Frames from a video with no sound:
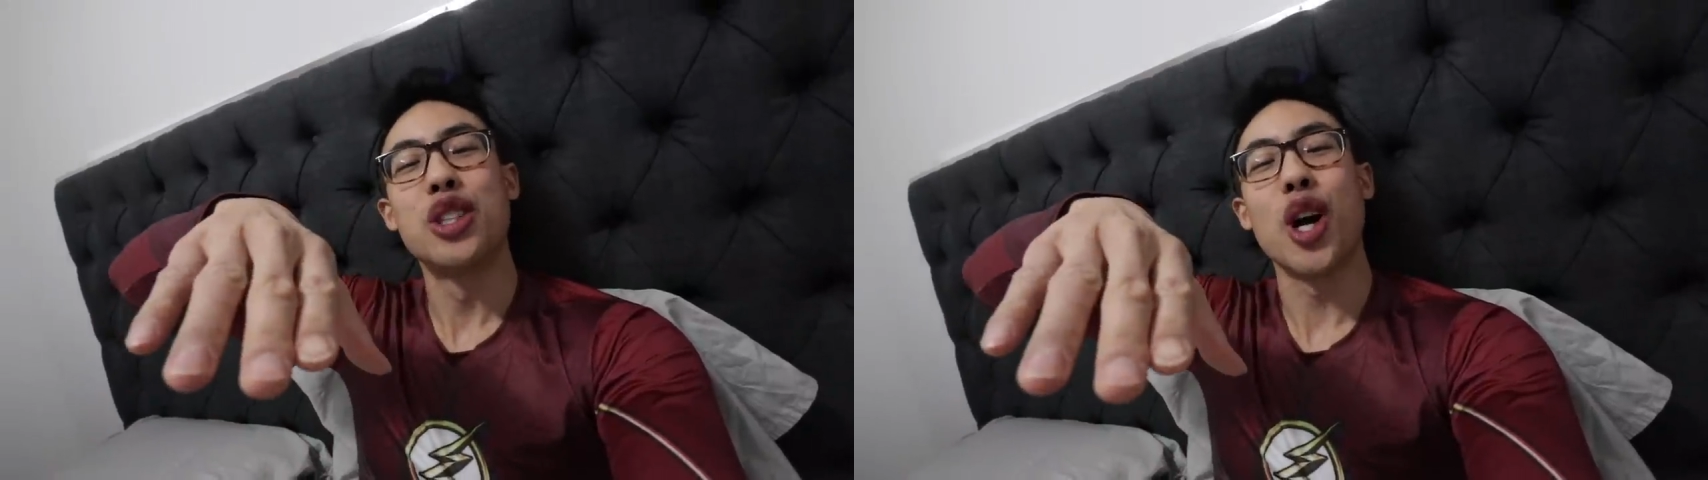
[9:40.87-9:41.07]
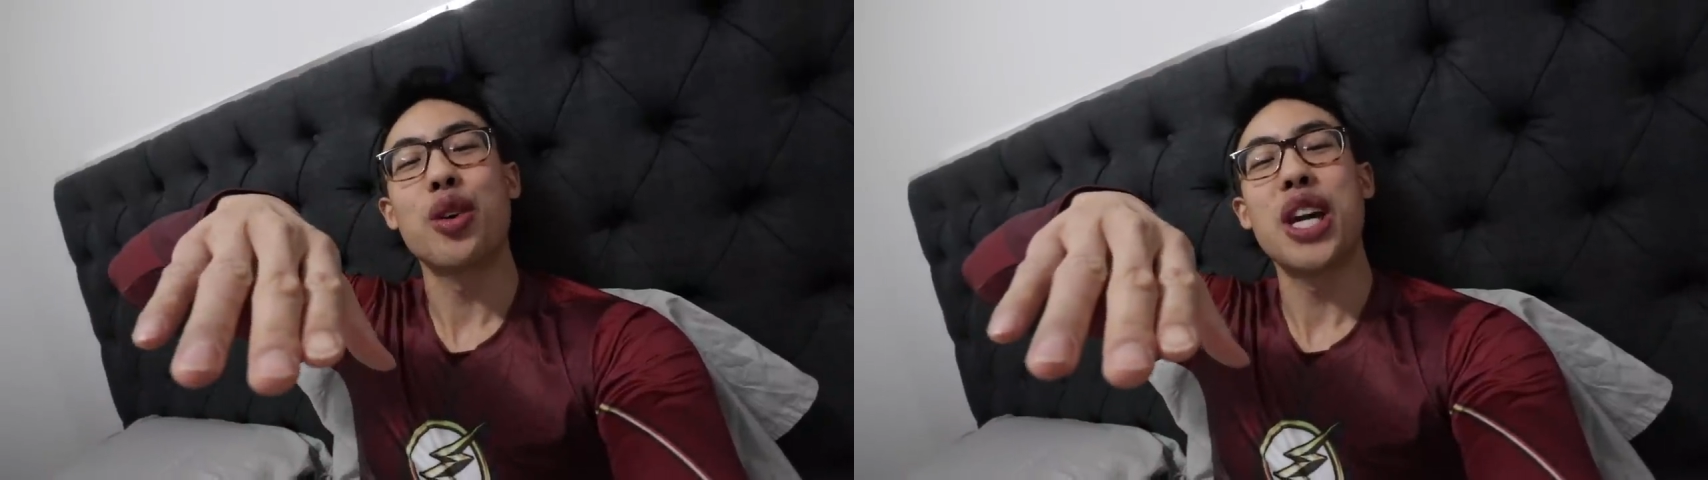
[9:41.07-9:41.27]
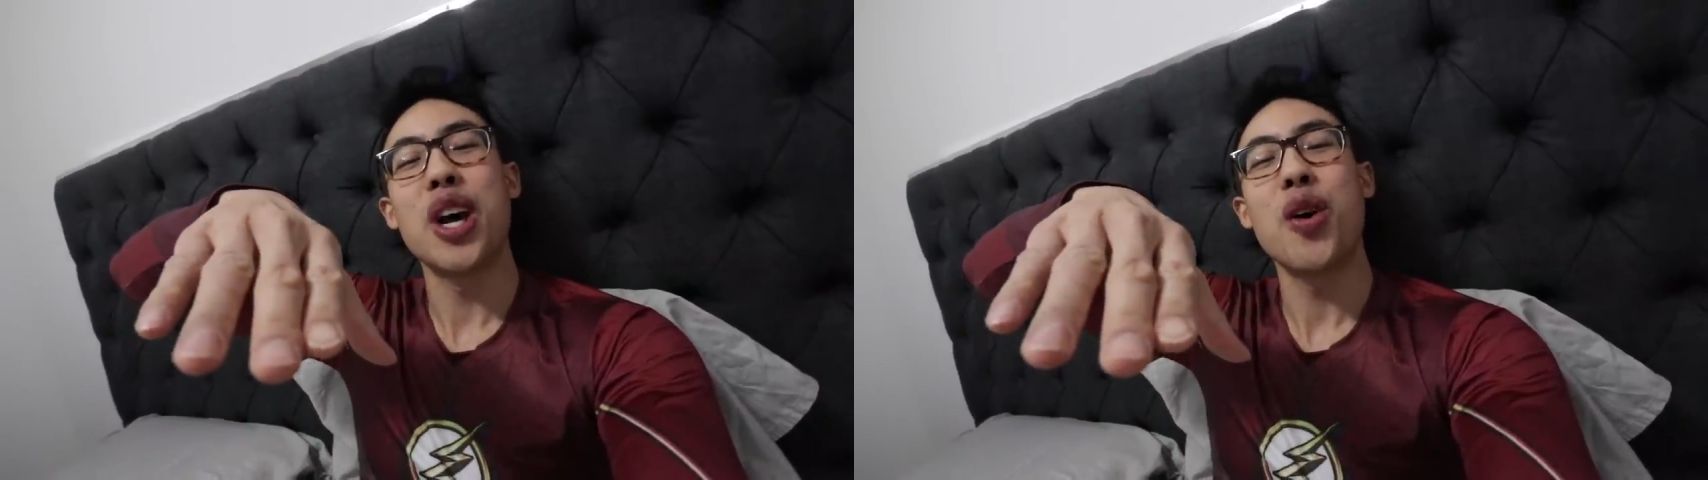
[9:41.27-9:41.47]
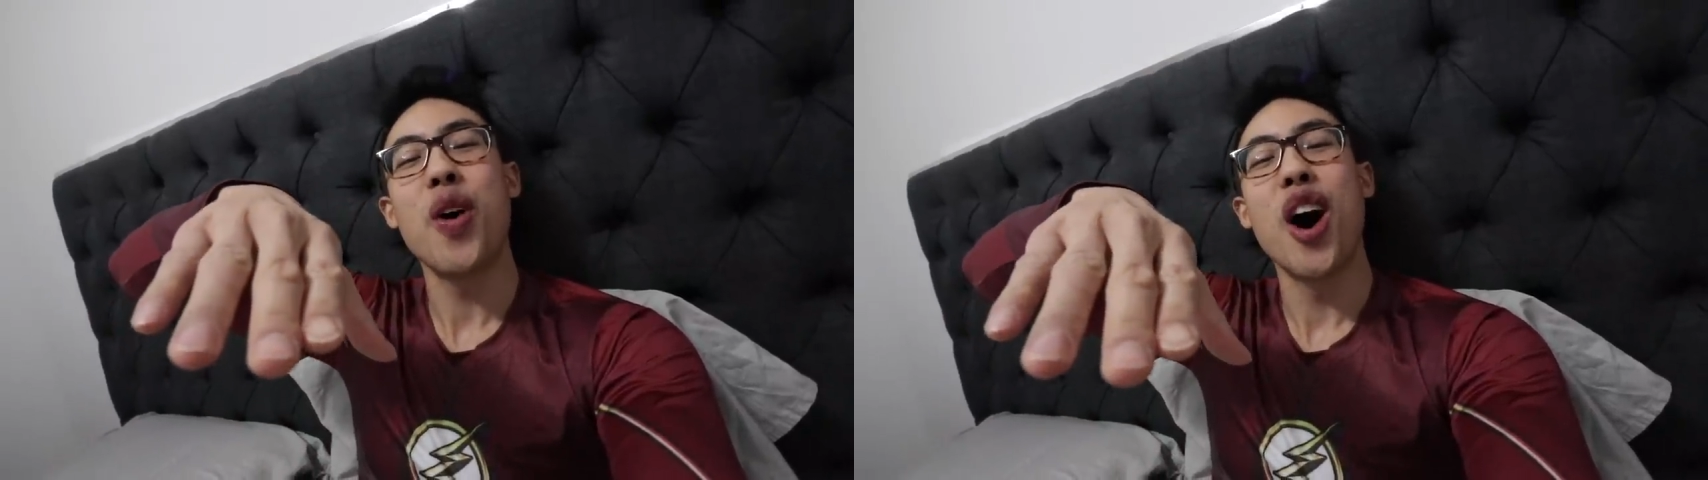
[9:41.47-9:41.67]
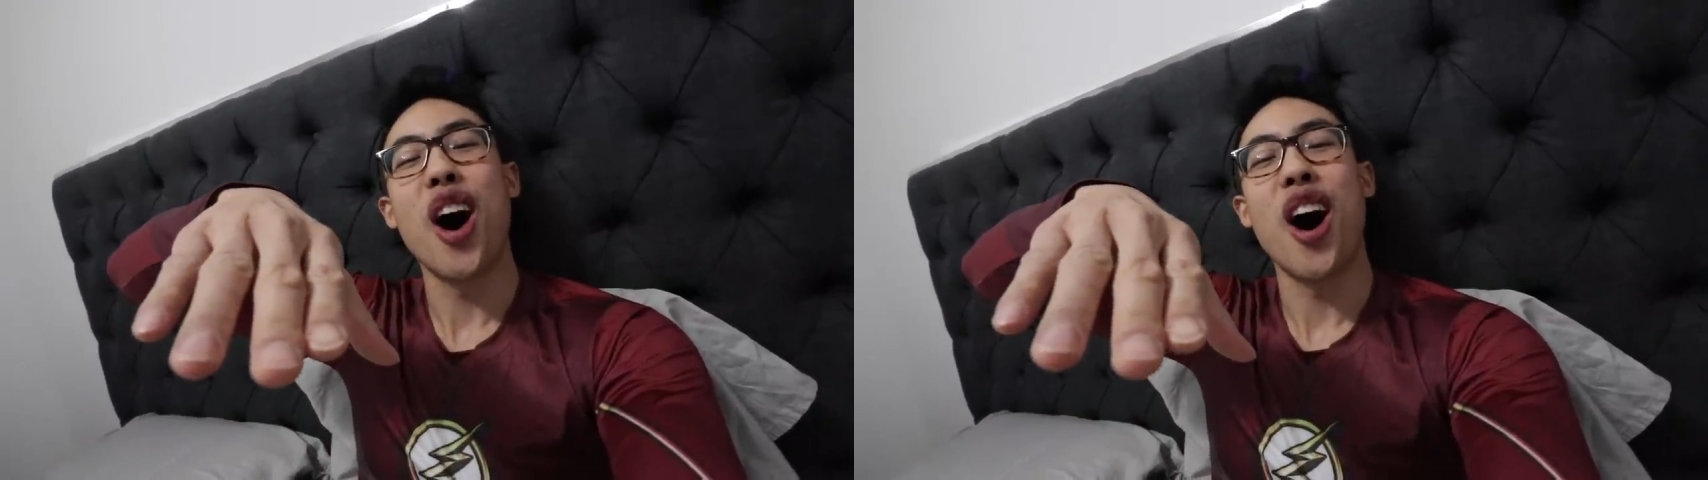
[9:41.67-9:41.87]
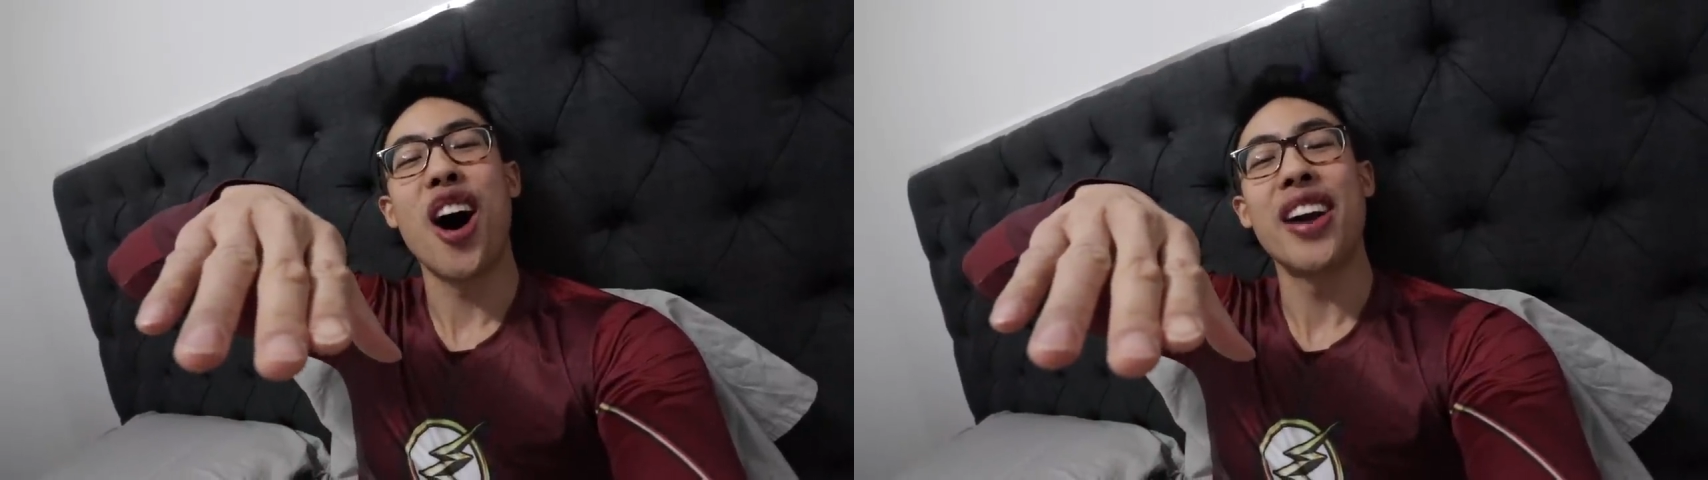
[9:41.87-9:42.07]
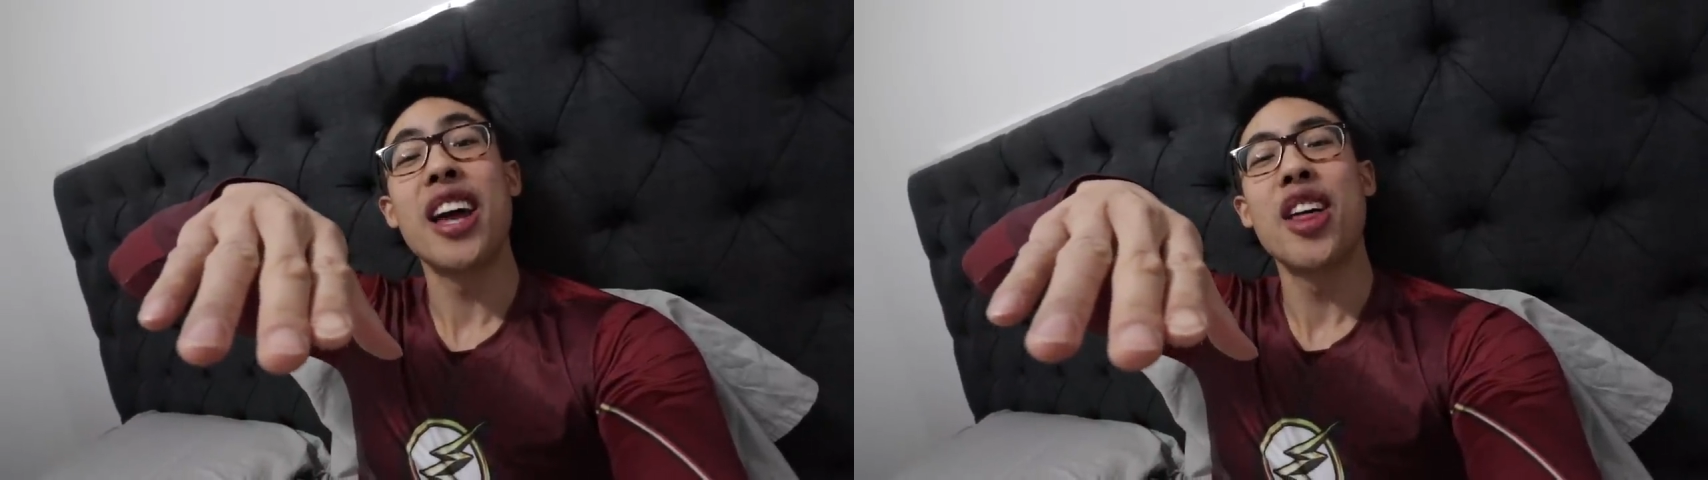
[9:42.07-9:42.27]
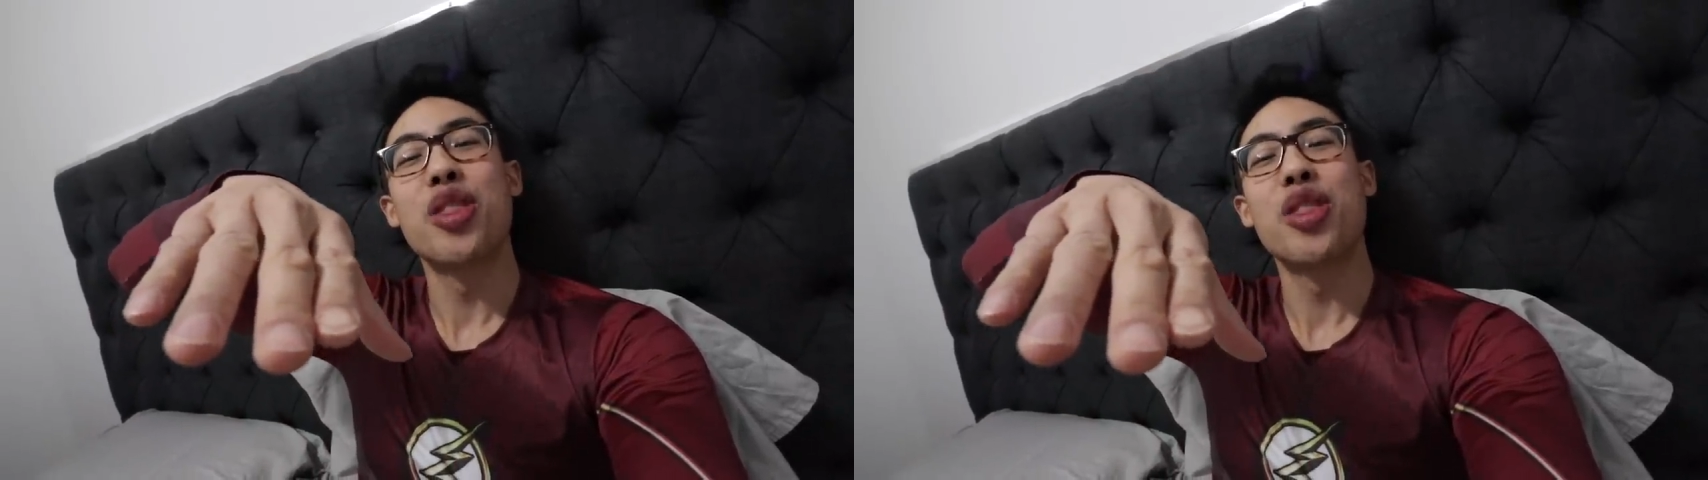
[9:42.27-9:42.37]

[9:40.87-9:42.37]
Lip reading: Tokyo on